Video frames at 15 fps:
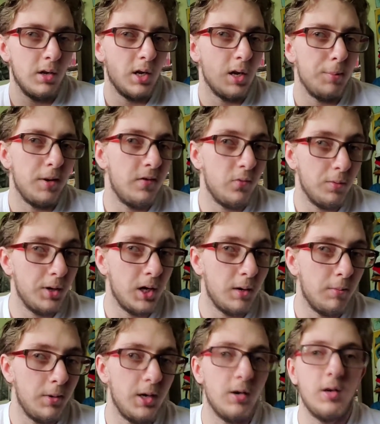I mean, if we're going
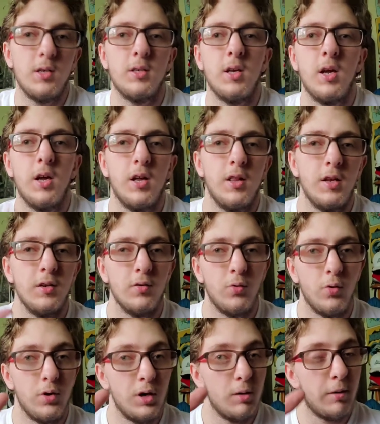to be honest, they
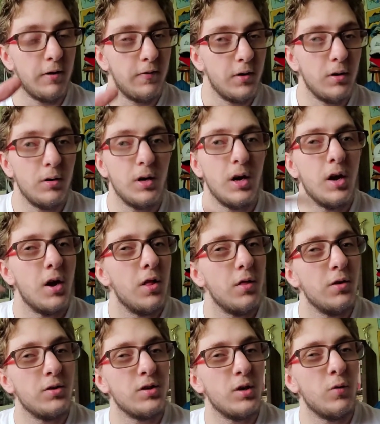recorded on my phone.
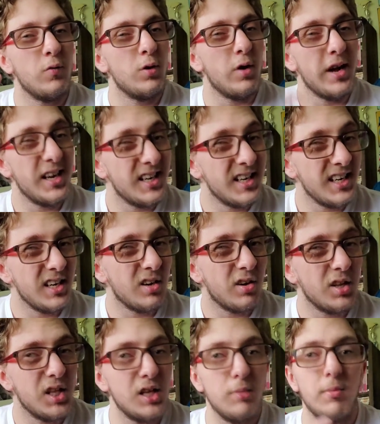There's no real editing
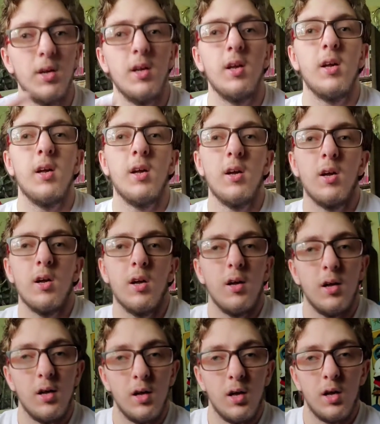on them.
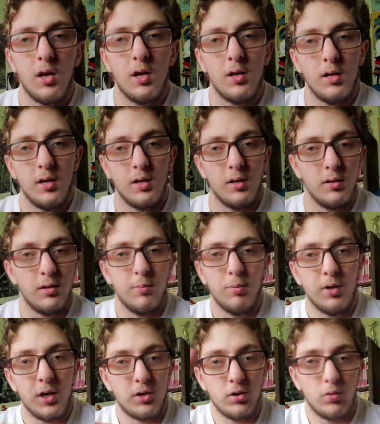Uh, the
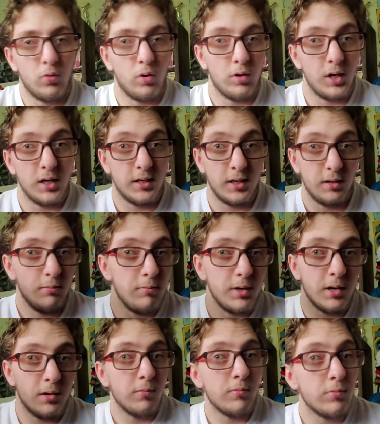production quality is like, you
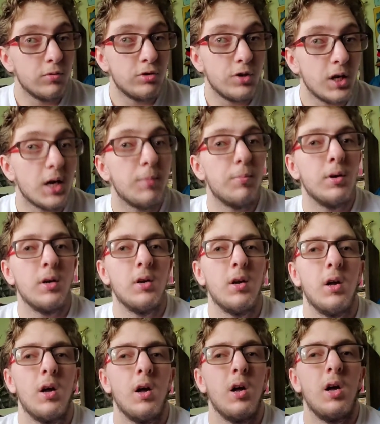know, cheap.
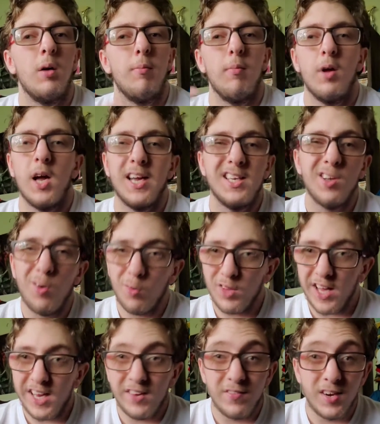Um, I don't
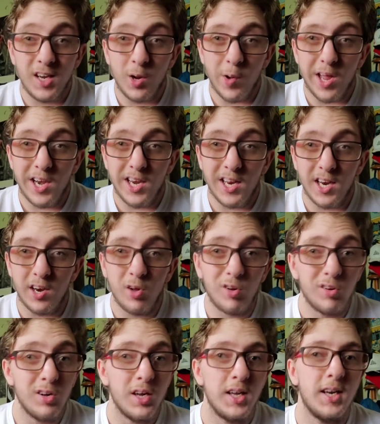like video editing at
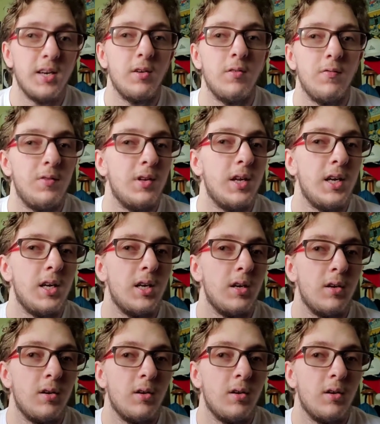all, and I don't feel like